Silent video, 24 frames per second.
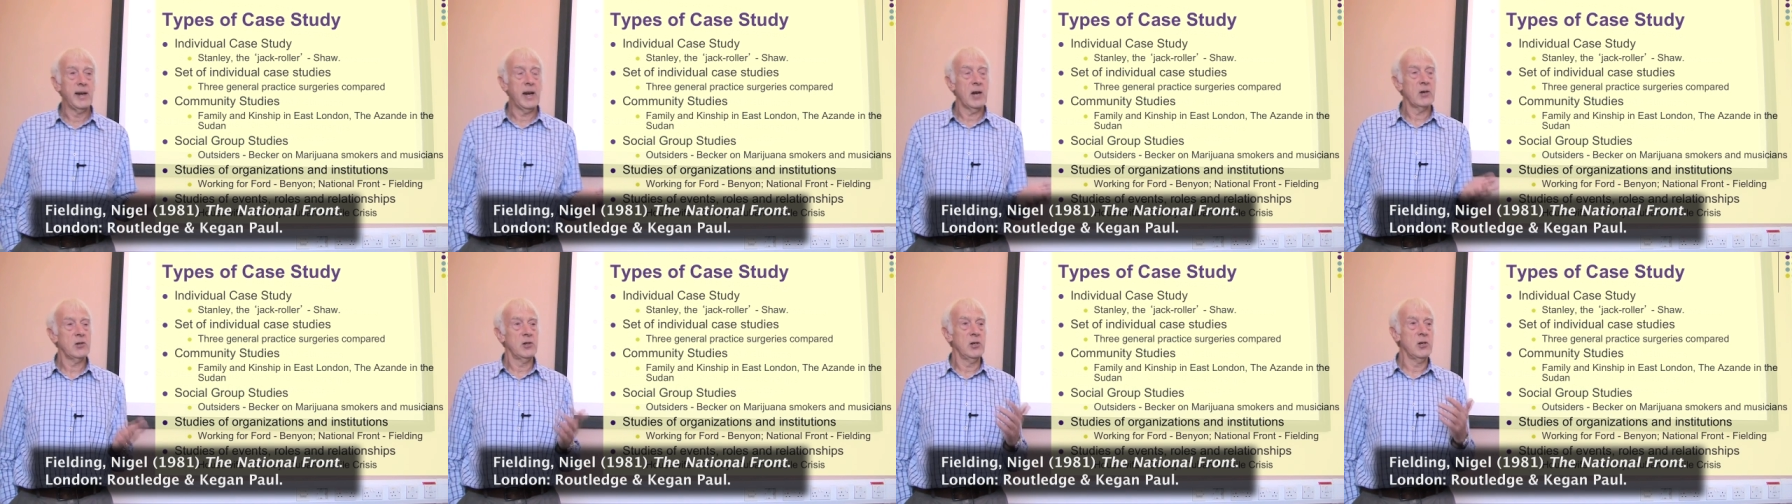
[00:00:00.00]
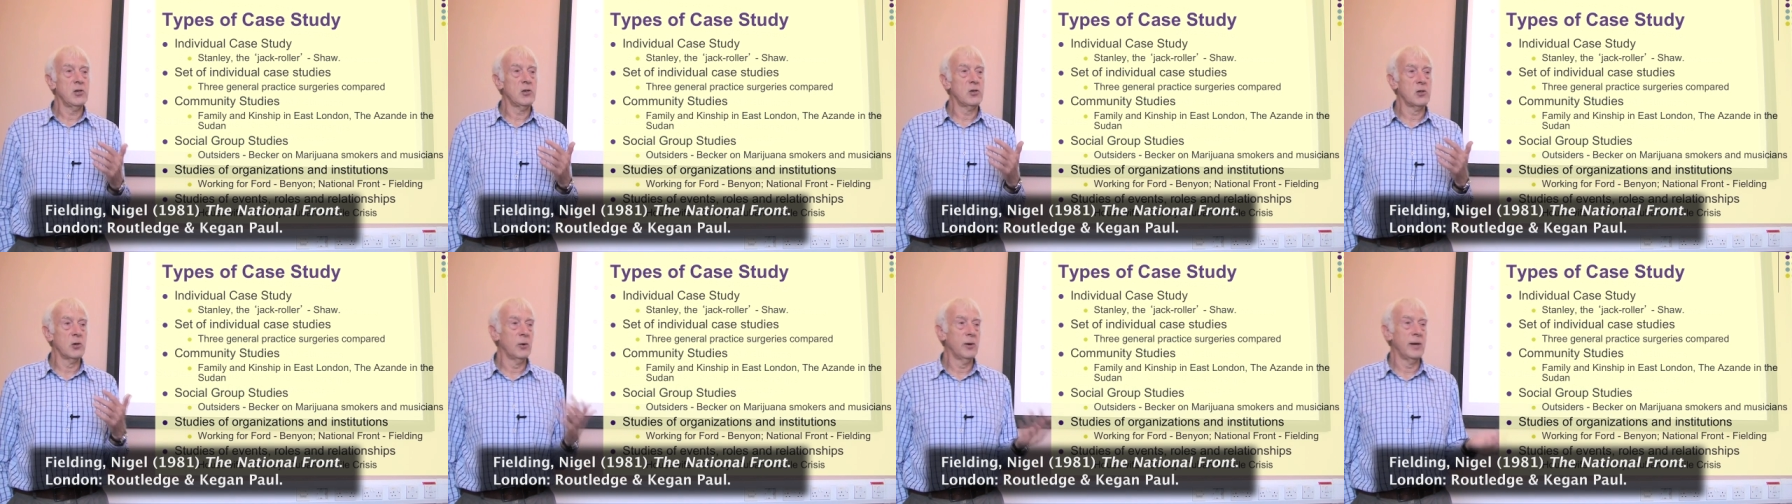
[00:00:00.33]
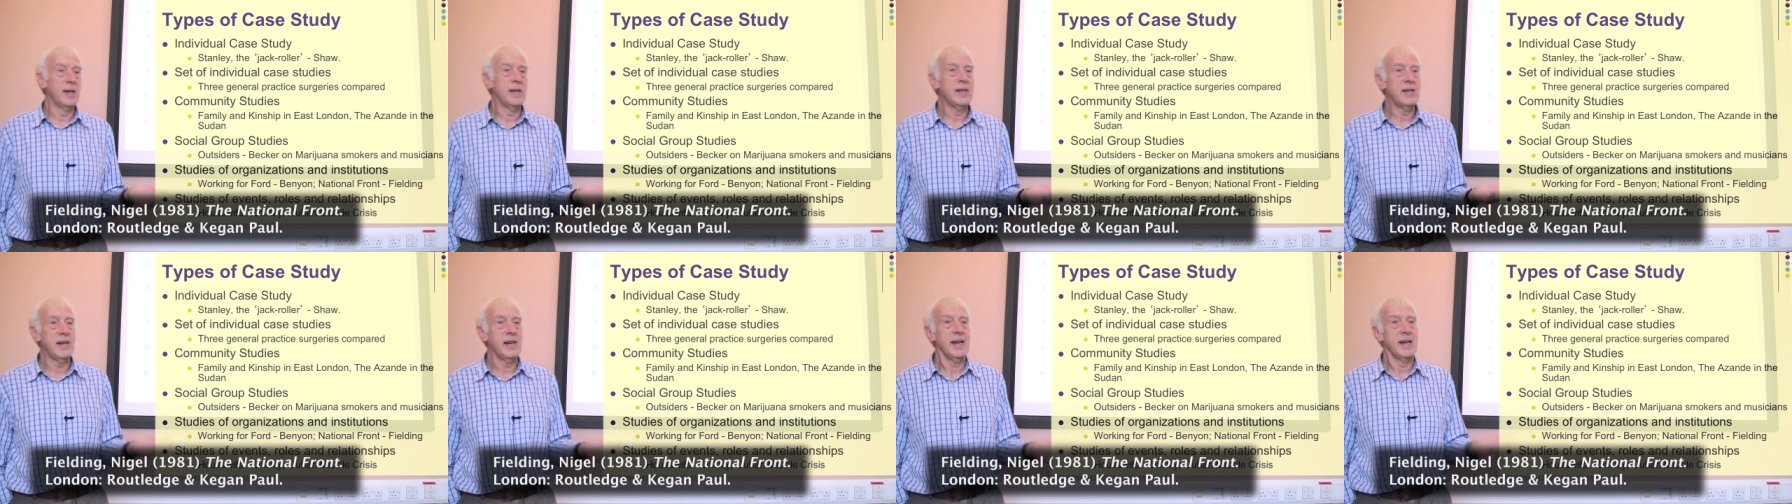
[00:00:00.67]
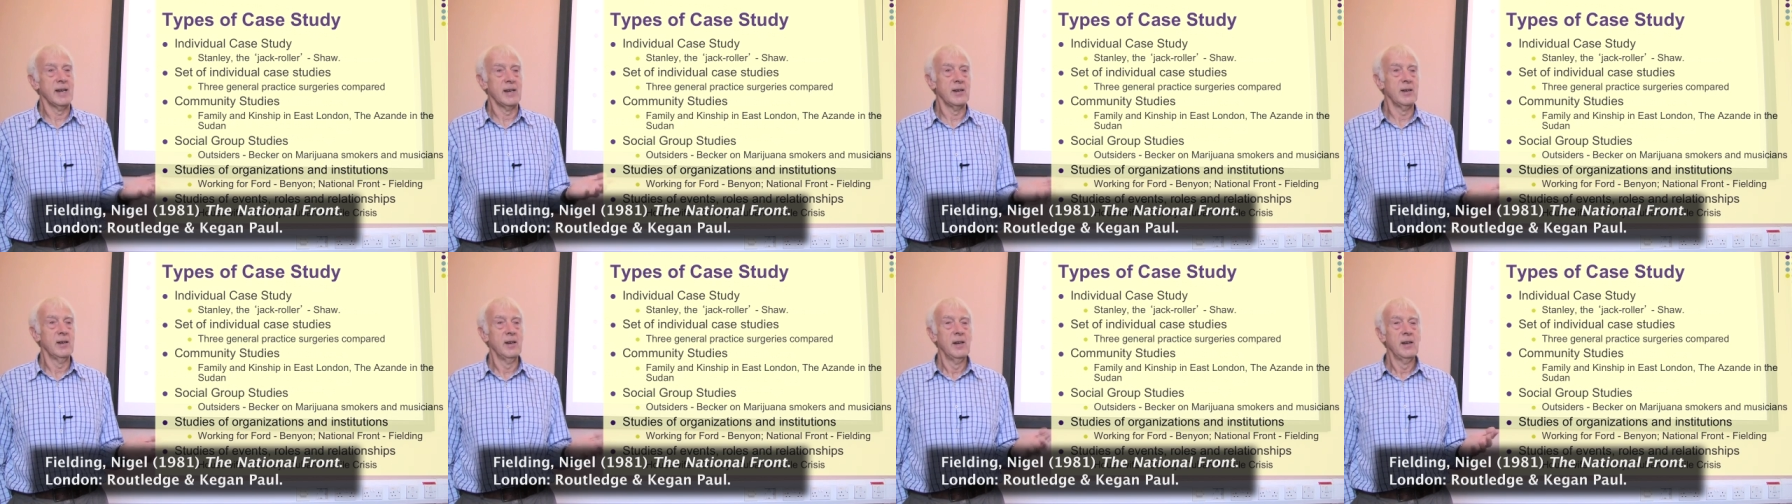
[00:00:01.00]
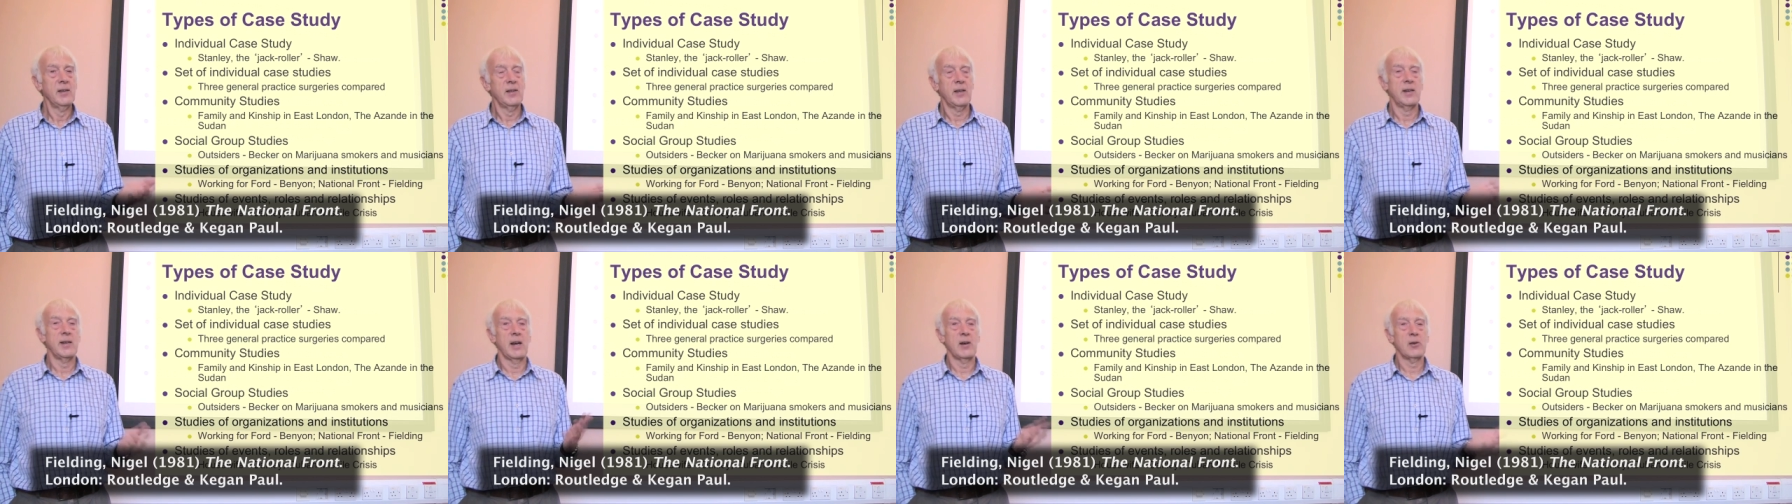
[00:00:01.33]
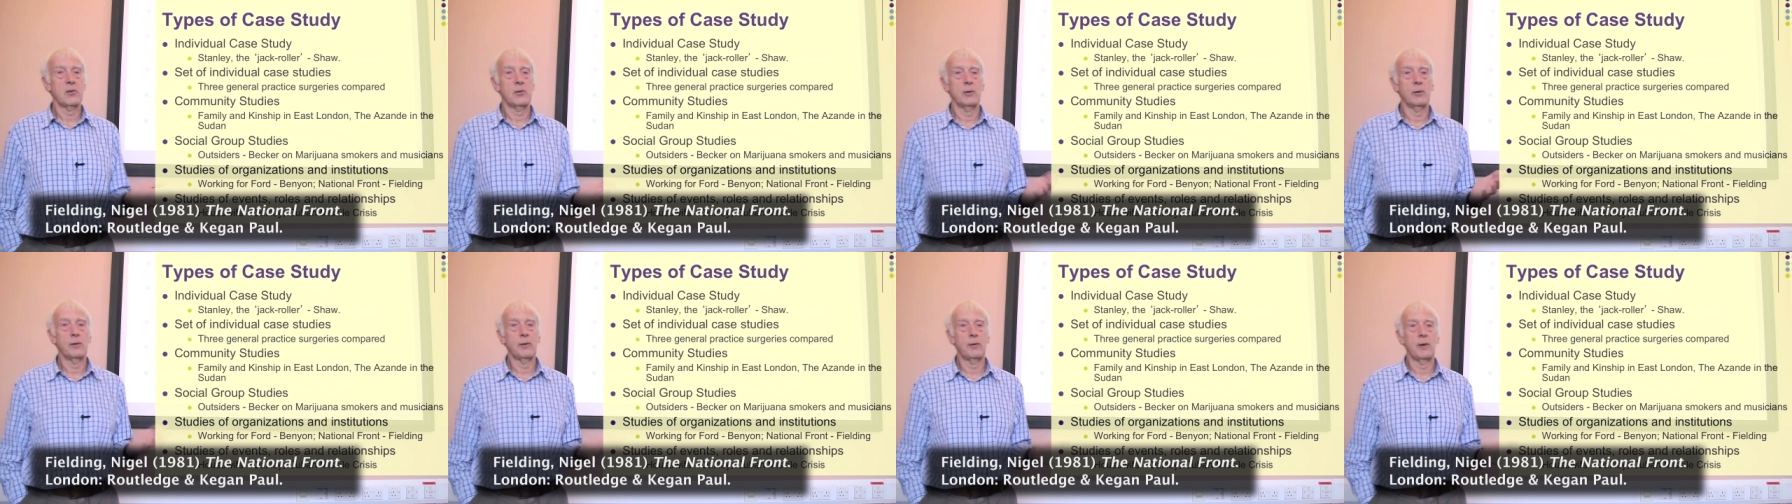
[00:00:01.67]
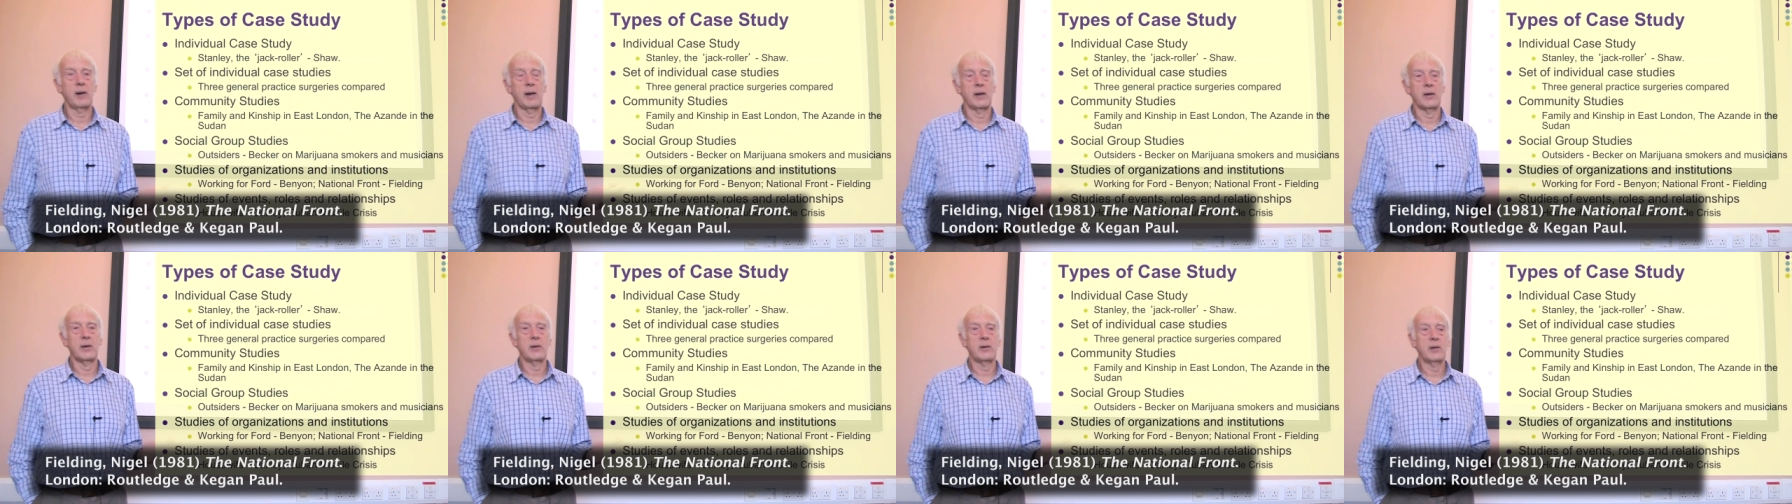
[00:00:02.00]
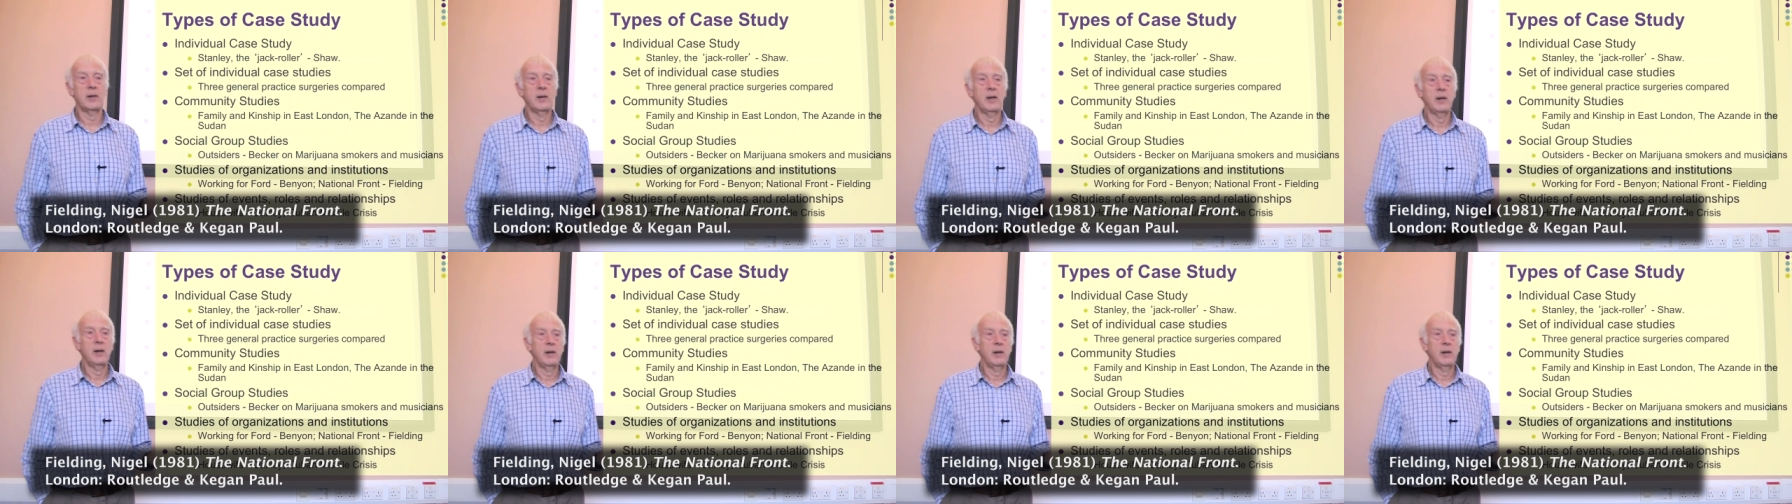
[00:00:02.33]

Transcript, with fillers: He actually joined in the National Front.